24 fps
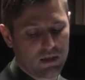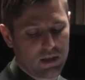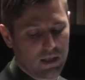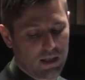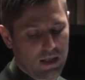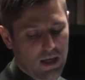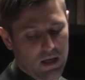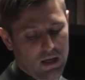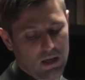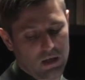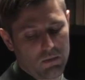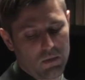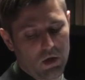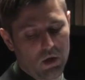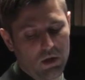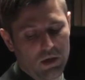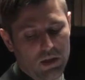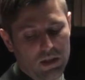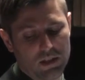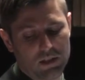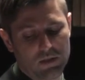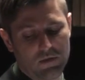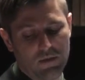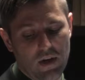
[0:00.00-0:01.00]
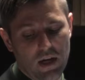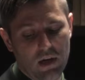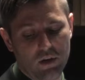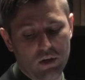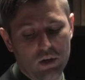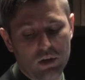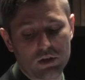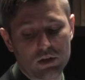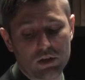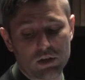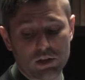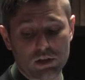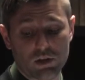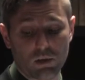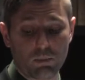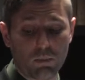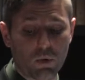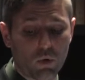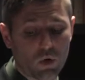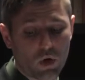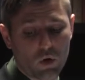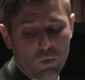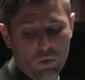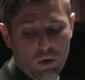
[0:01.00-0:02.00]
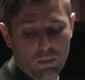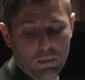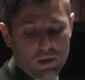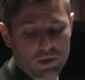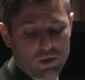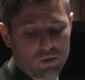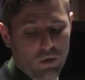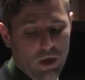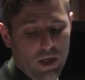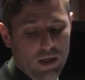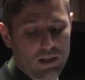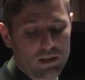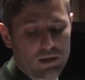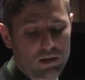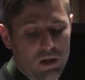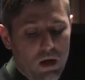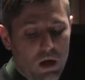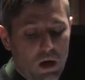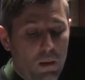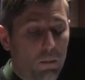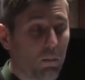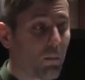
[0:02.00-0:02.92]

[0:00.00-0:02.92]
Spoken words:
the gay community's failure to support women's rights,